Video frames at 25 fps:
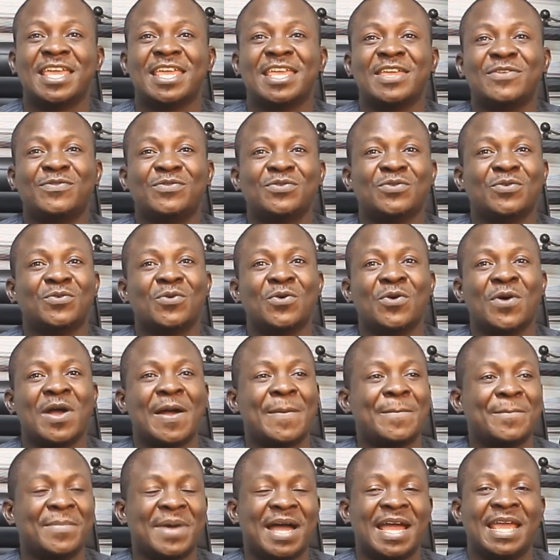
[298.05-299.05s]
If you go
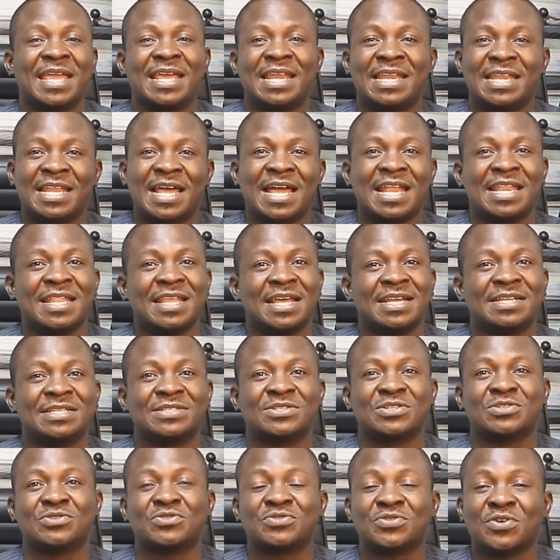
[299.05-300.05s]
and buy a land that
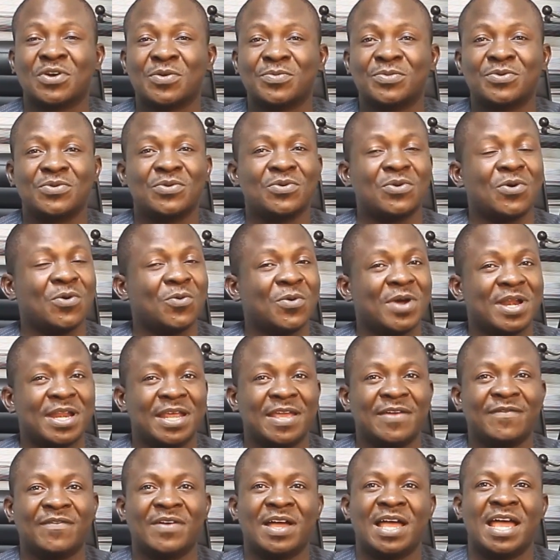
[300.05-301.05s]
is a trouble or
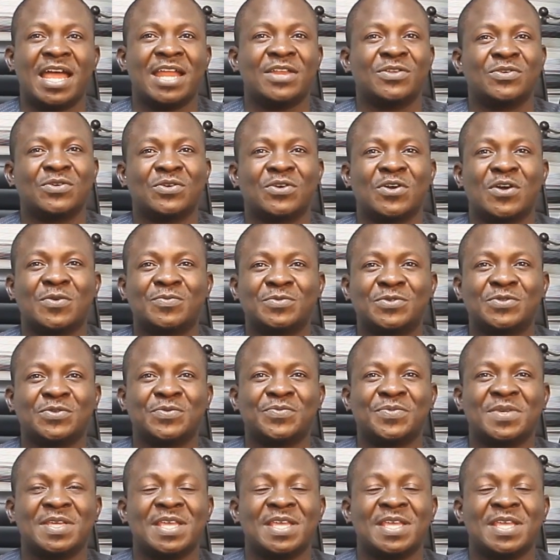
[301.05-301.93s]
whatever, and you come to